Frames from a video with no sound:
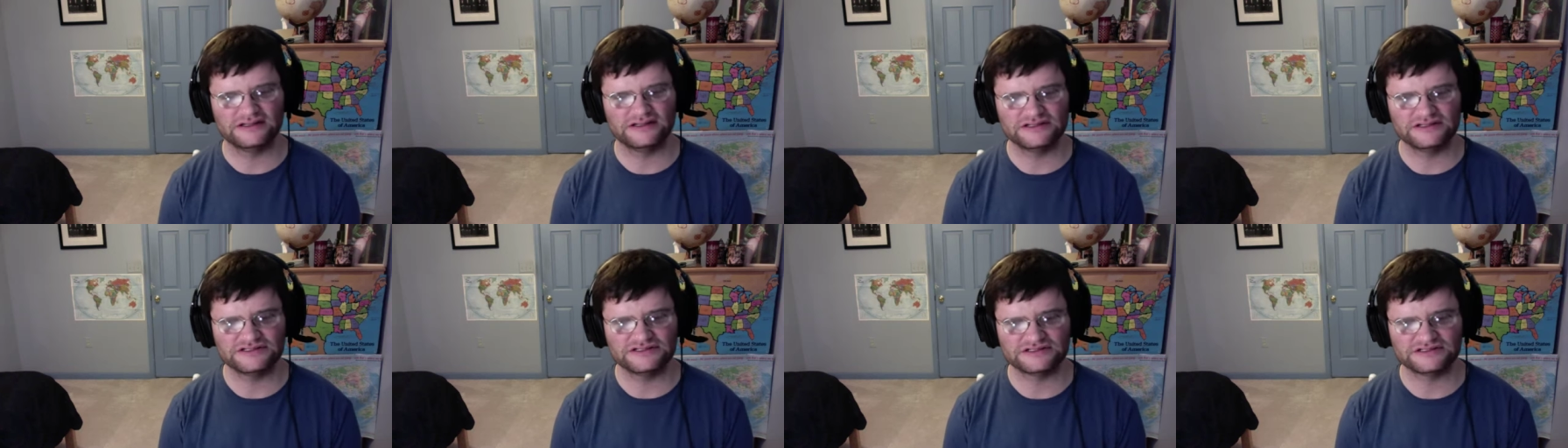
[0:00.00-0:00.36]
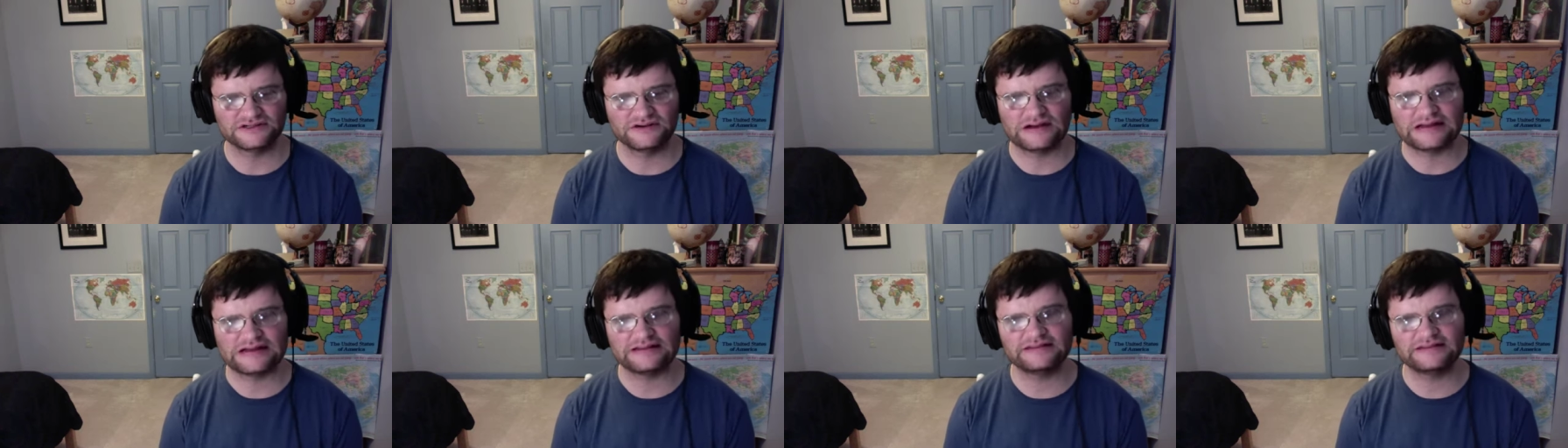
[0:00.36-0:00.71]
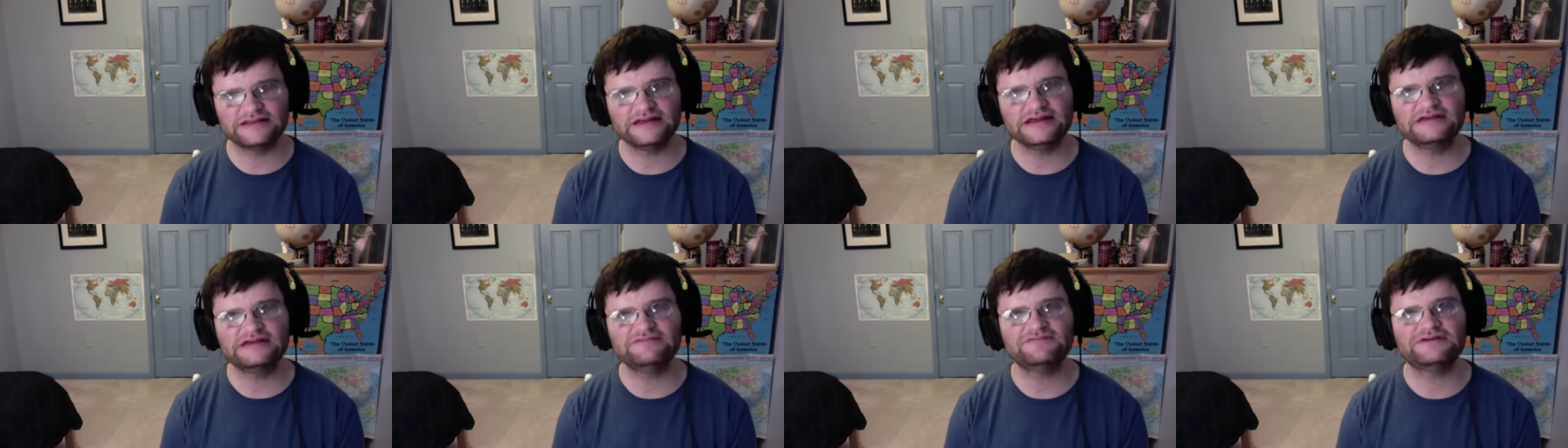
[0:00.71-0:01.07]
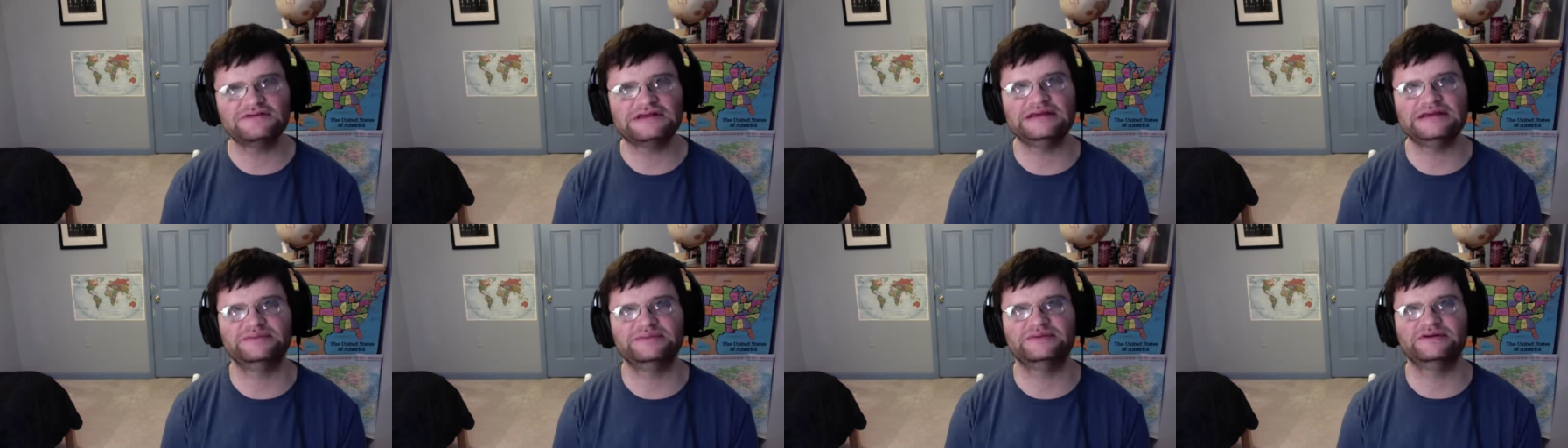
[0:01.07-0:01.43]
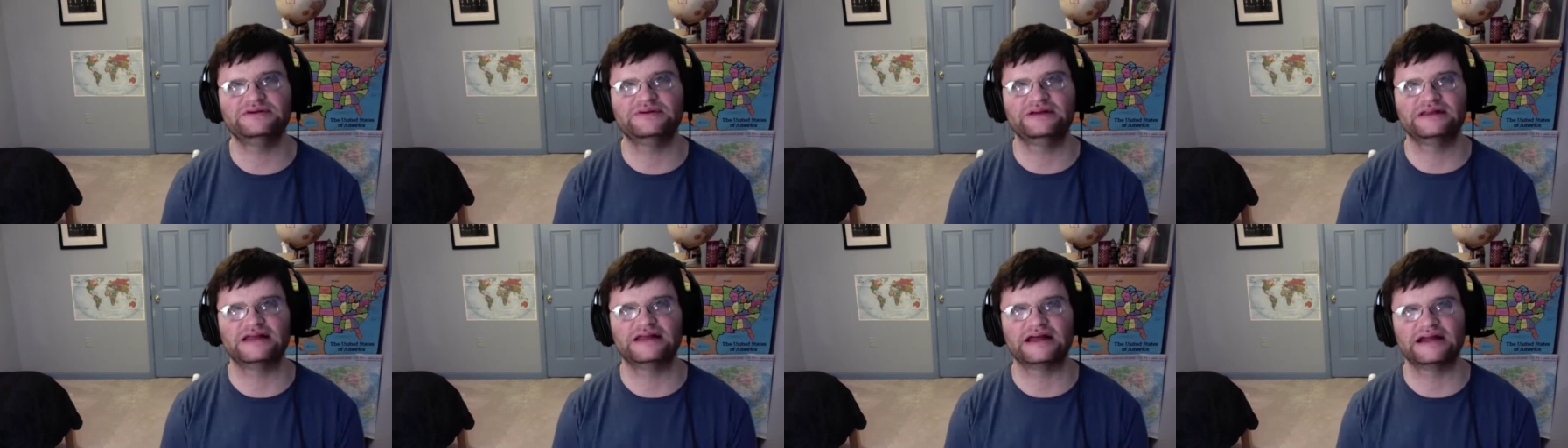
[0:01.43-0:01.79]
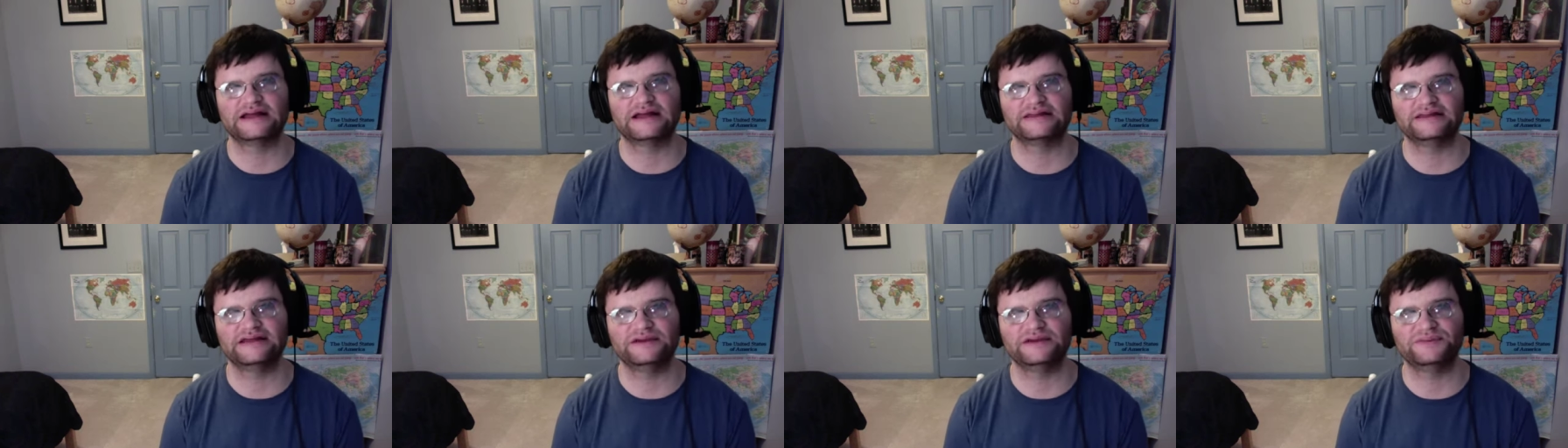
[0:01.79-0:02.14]
So I think if we keep doing that, I
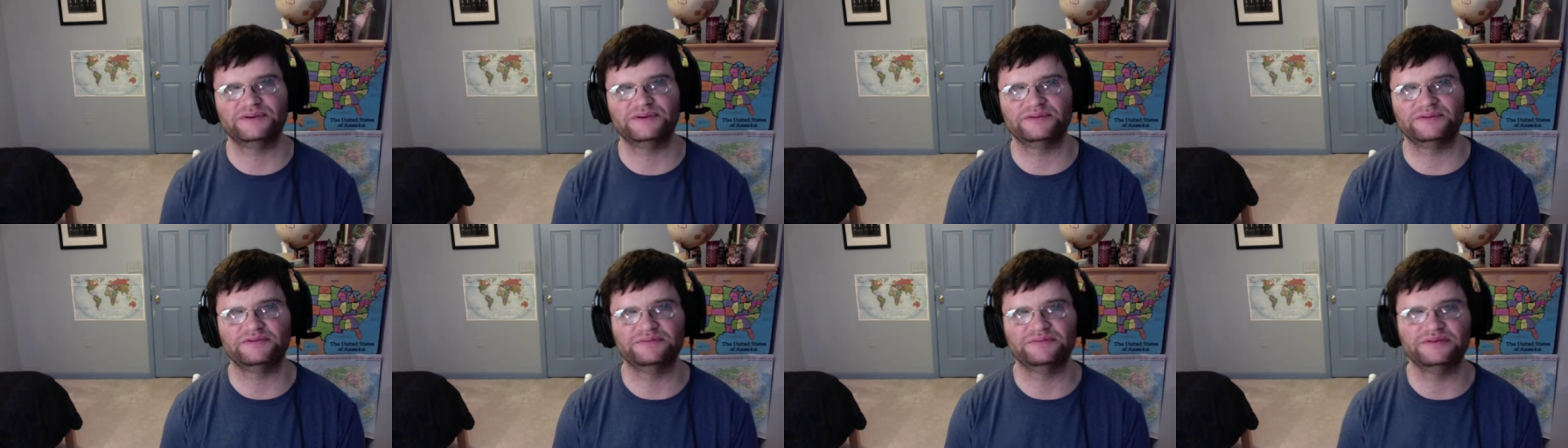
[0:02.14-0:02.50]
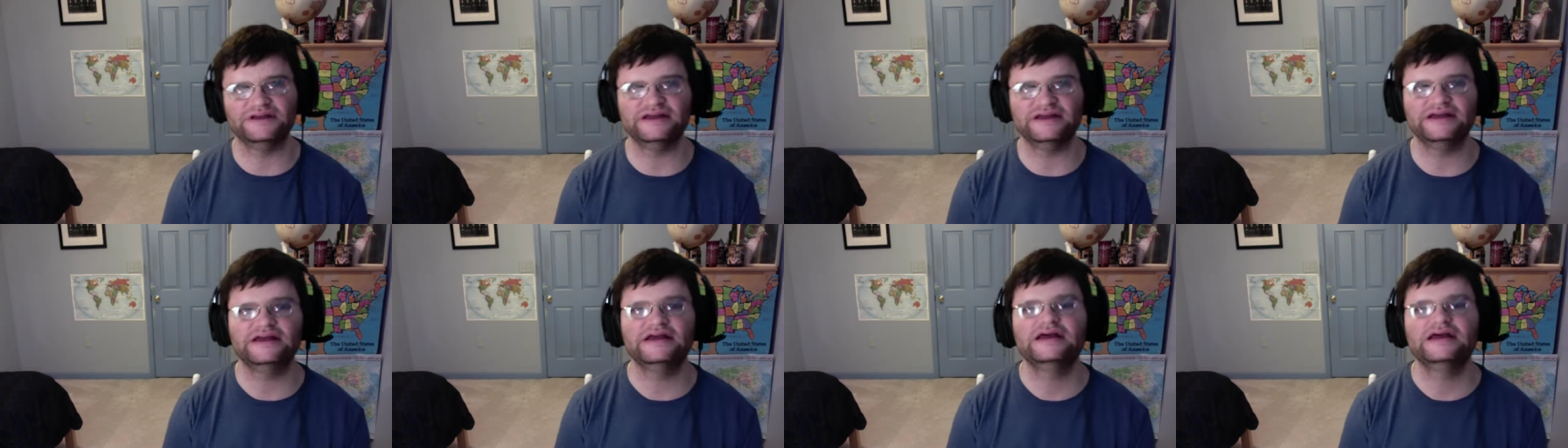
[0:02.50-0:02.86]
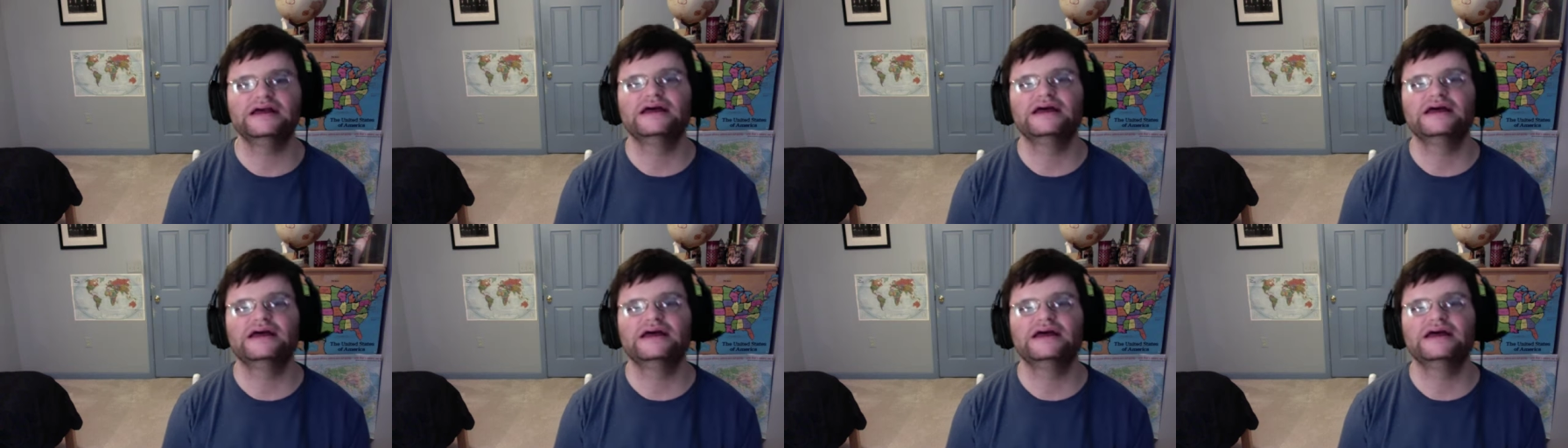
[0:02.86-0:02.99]
think we will be